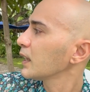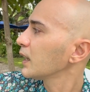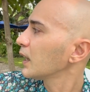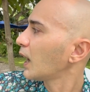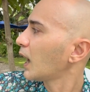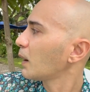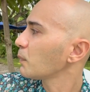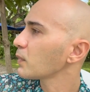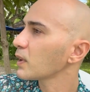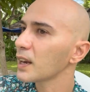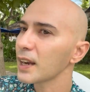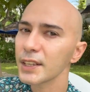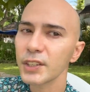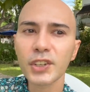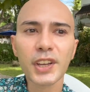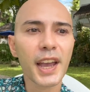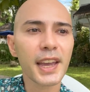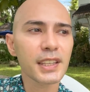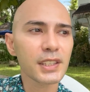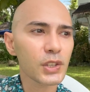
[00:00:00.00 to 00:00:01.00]
I'm gonna let you
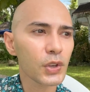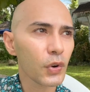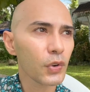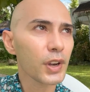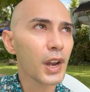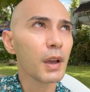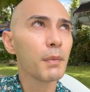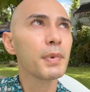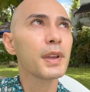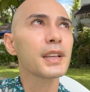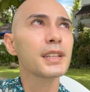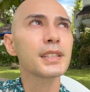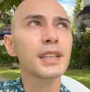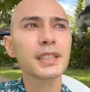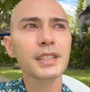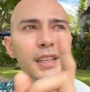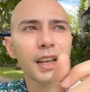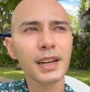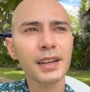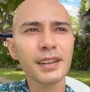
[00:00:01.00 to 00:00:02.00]
guys go now because the
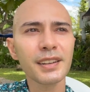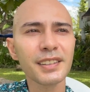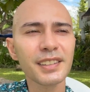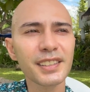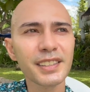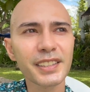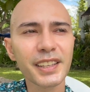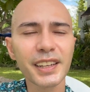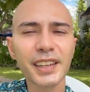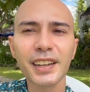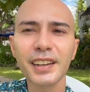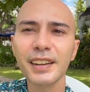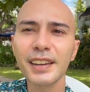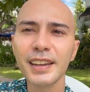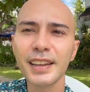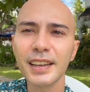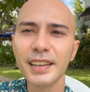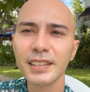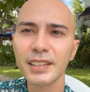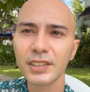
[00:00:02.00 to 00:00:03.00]
sun
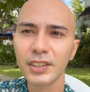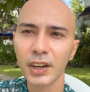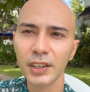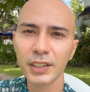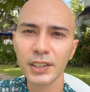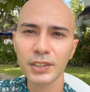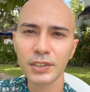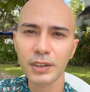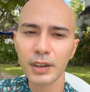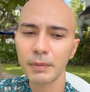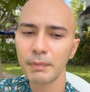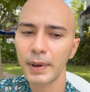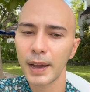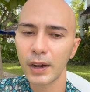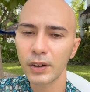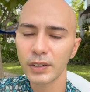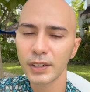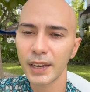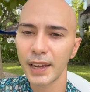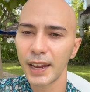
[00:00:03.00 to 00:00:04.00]
suddenly is starting to come
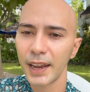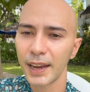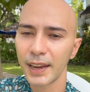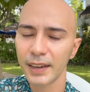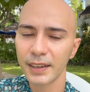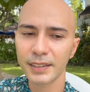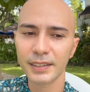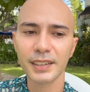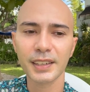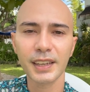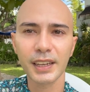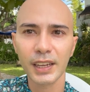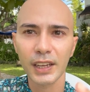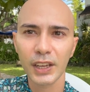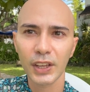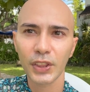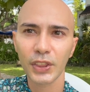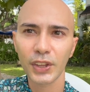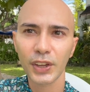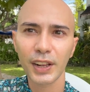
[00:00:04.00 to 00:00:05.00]
out and
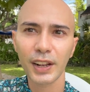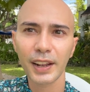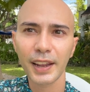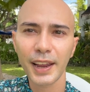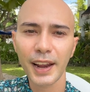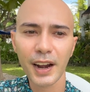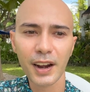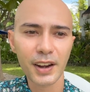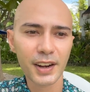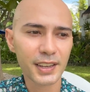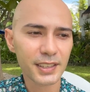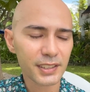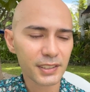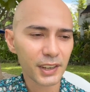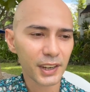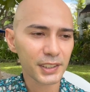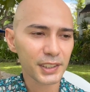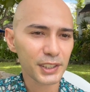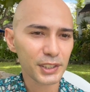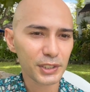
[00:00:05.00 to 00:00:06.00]
the glare is
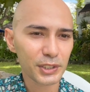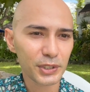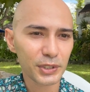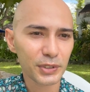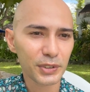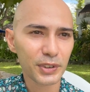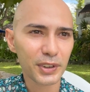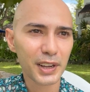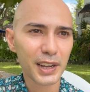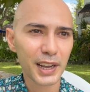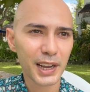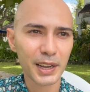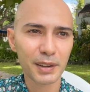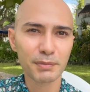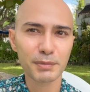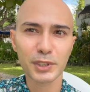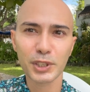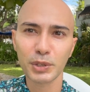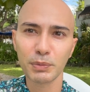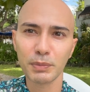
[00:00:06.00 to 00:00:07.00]
starting to
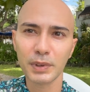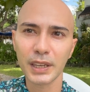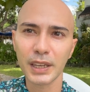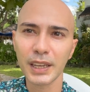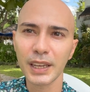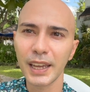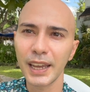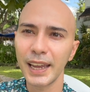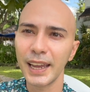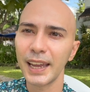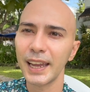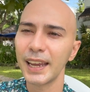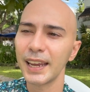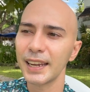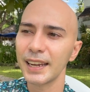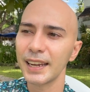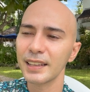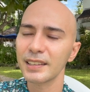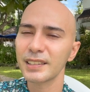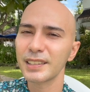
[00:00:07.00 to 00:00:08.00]
come to me
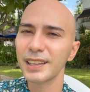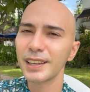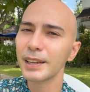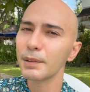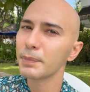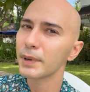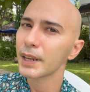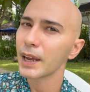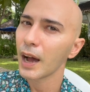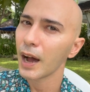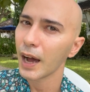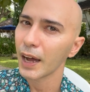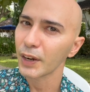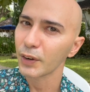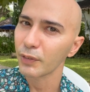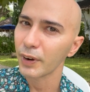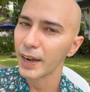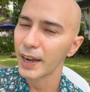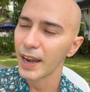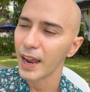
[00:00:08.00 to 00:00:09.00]
and still a bit hot
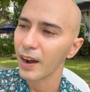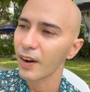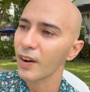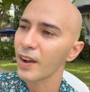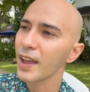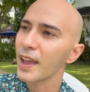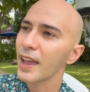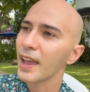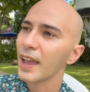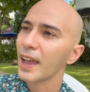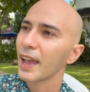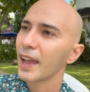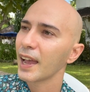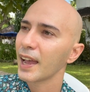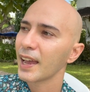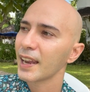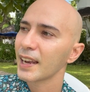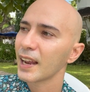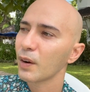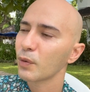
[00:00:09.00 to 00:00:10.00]
right now
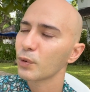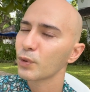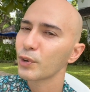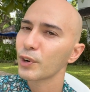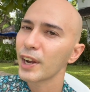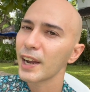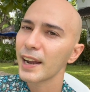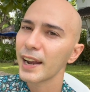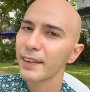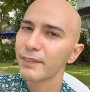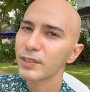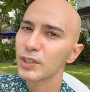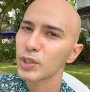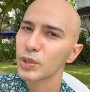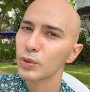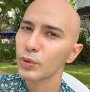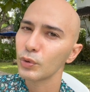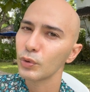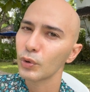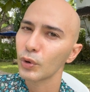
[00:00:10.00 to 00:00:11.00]
and I would really like
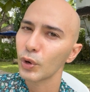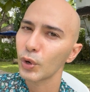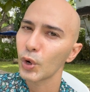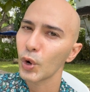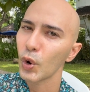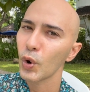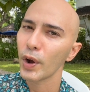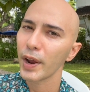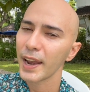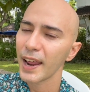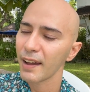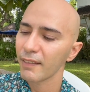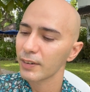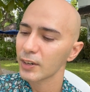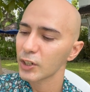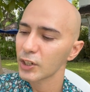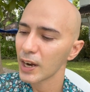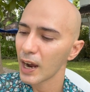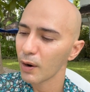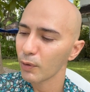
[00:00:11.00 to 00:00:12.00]
to go and have a
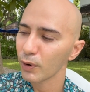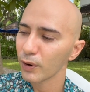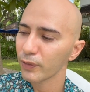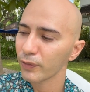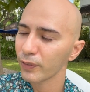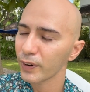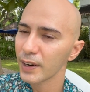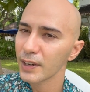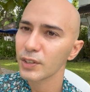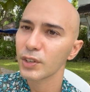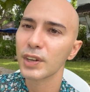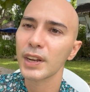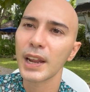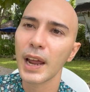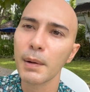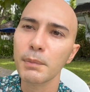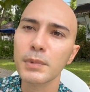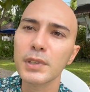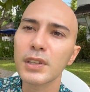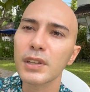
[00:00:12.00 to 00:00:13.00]
shower first so that
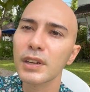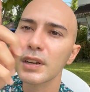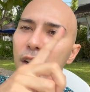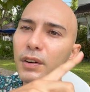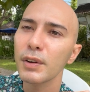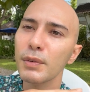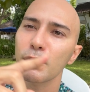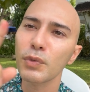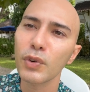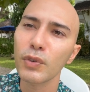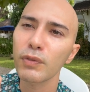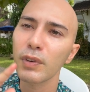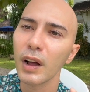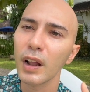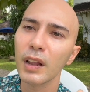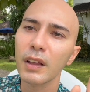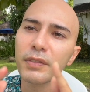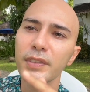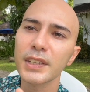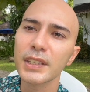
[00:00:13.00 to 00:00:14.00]
I'm just gonna remove
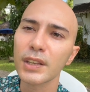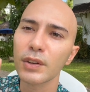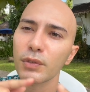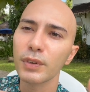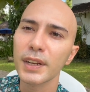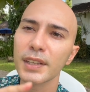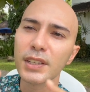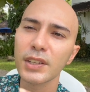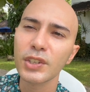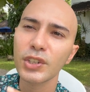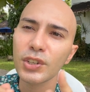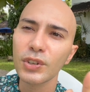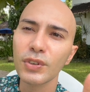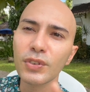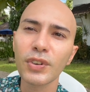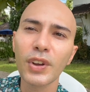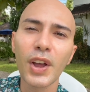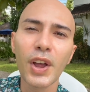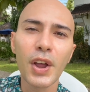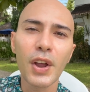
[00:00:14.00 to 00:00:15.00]
all of this residue
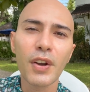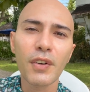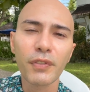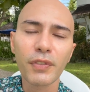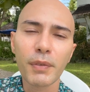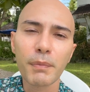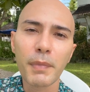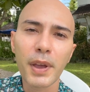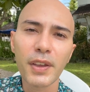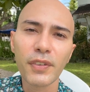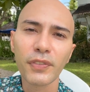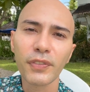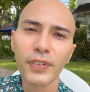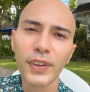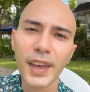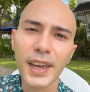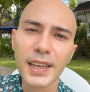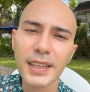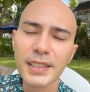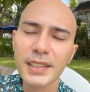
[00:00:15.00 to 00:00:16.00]
from my
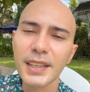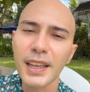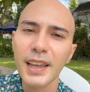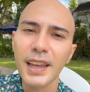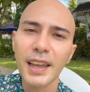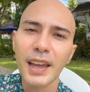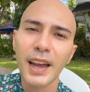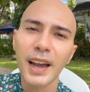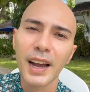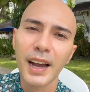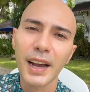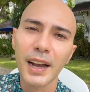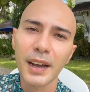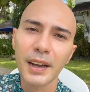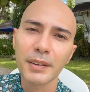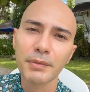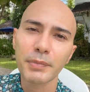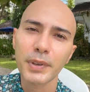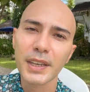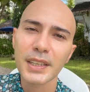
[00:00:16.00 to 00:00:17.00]
face
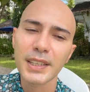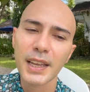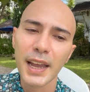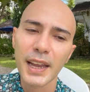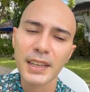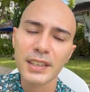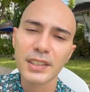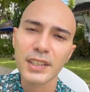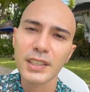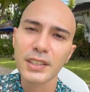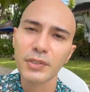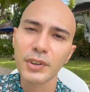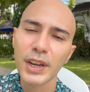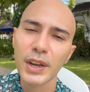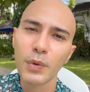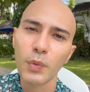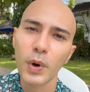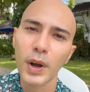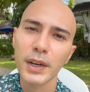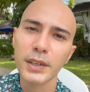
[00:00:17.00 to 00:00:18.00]
um, because I just really
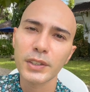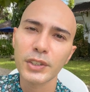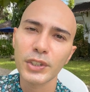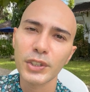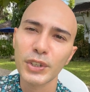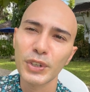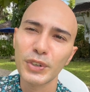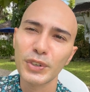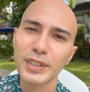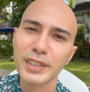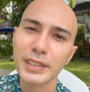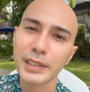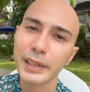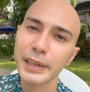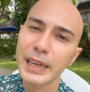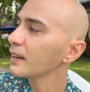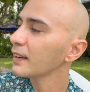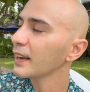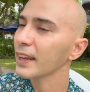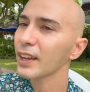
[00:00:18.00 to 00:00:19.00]
want to
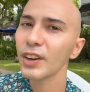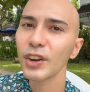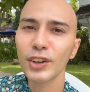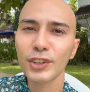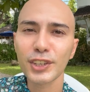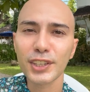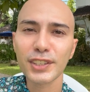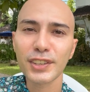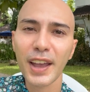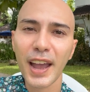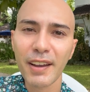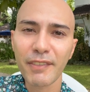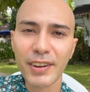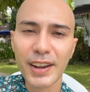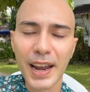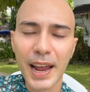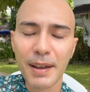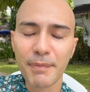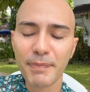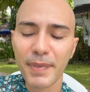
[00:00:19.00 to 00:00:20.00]
sleep like you know just to have a
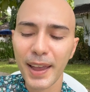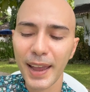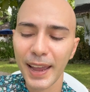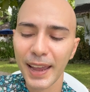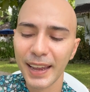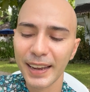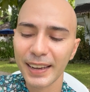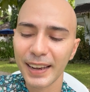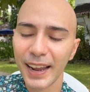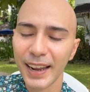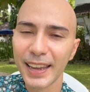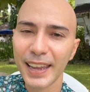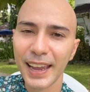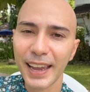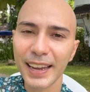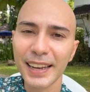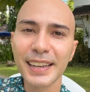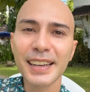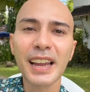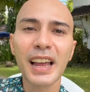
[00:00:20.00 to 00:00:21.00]
nap and
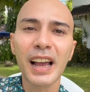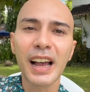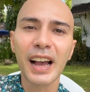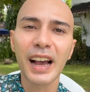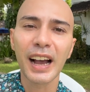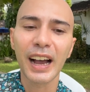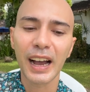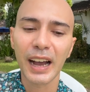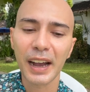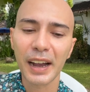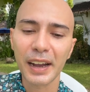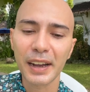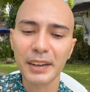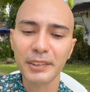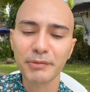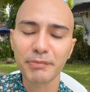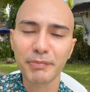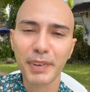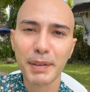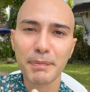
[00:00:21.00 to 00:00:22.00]
again
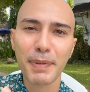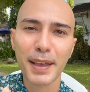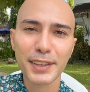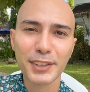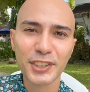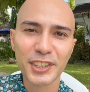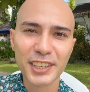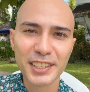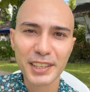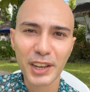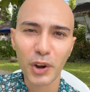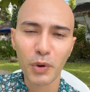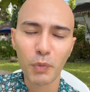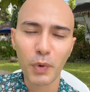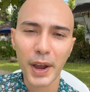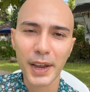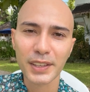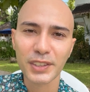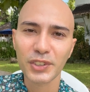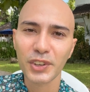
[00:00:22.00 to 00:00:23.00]
um, my bed sheets are
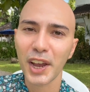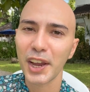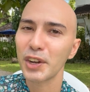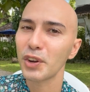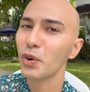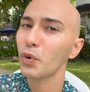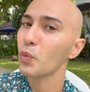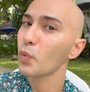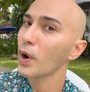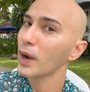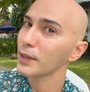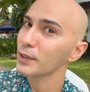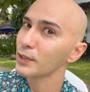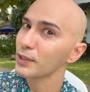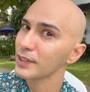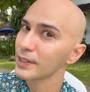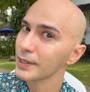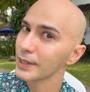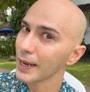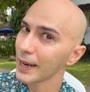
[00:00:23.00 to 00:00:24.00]
white so I don't want to
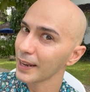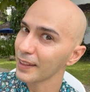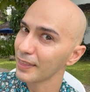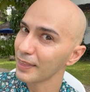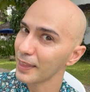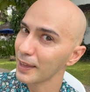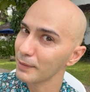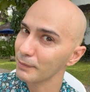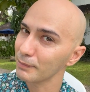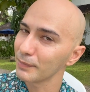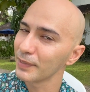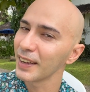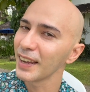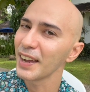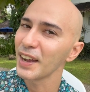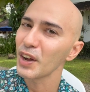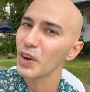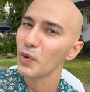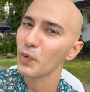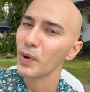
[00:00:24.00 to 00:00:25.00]
stain them
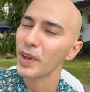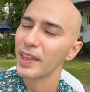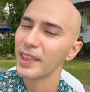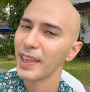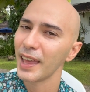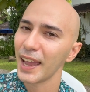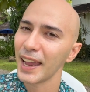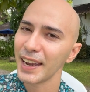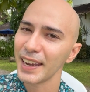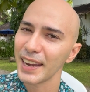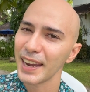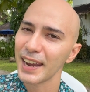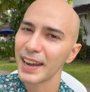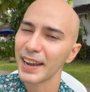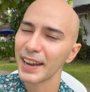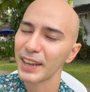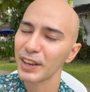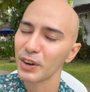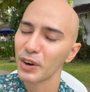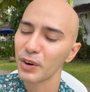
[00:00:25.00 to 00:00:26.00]
with any
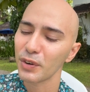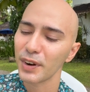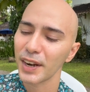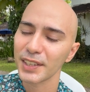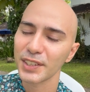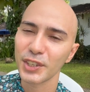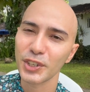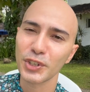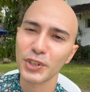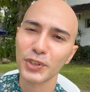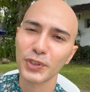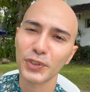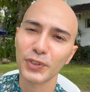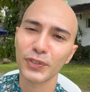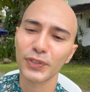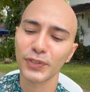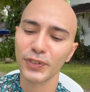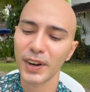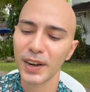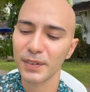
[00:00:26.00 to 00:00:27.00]
like you know residue
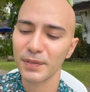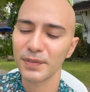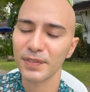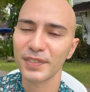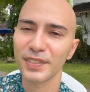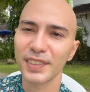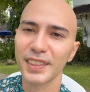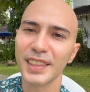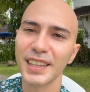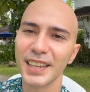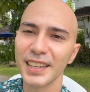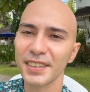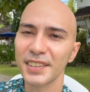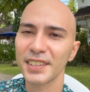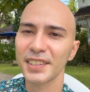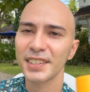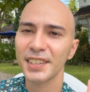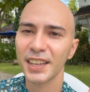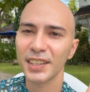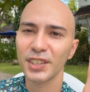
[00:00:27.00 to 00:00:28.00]
from this
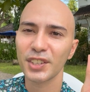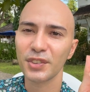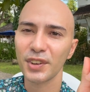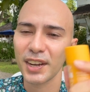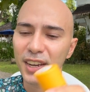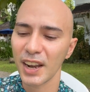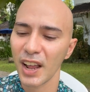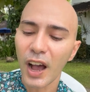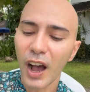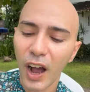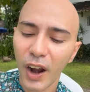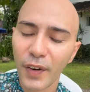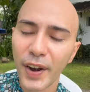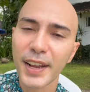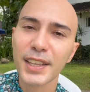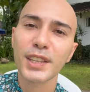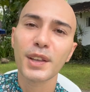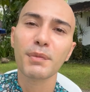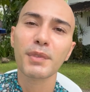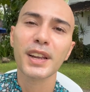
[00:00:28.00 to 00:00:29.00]
sunscreen all
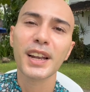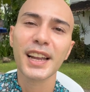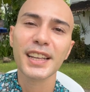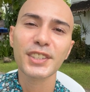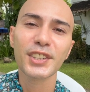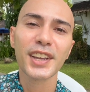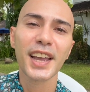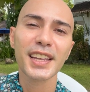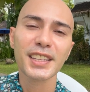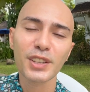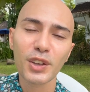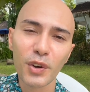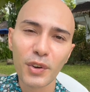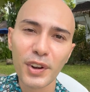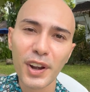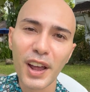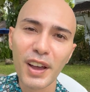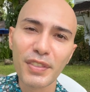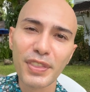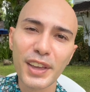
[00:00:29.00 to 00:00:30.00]
right so I'm gonna let you guys go
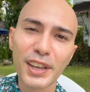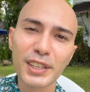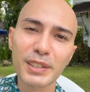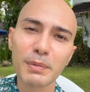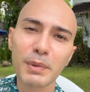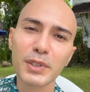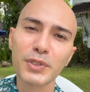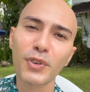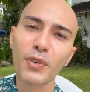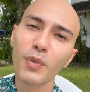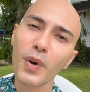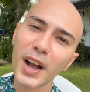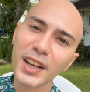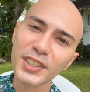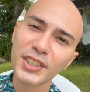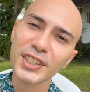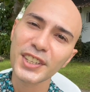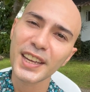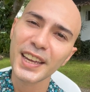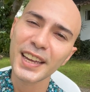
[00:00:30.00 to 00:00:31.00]
now thank you so much for
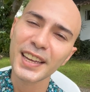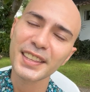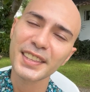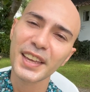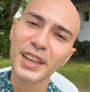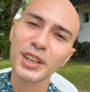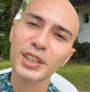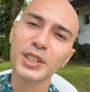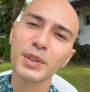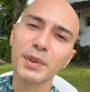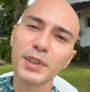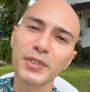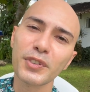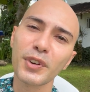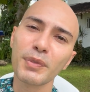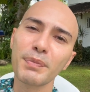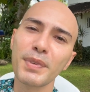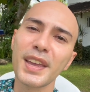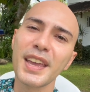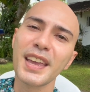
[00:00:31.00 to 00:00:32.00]
watching thank you so much for
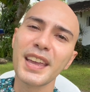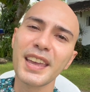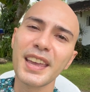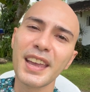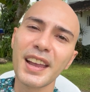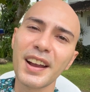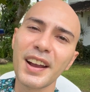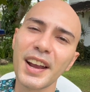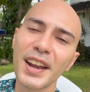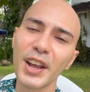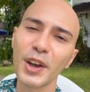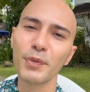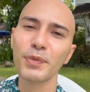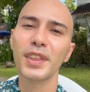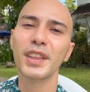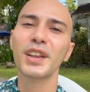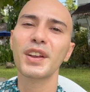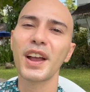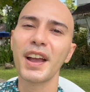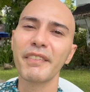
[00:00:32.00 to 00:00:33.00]
being here and I hope
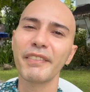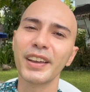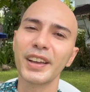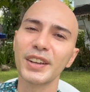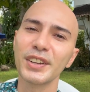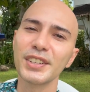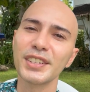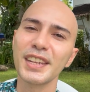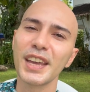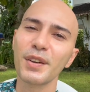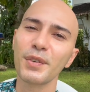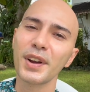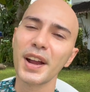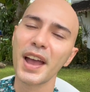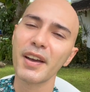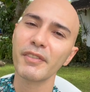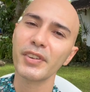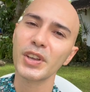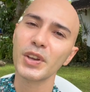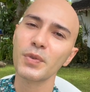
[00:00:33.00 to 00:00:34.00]
that you're having a good day
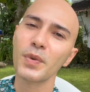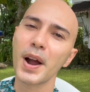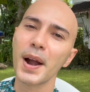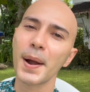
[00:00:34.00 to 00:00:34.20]
wherever you are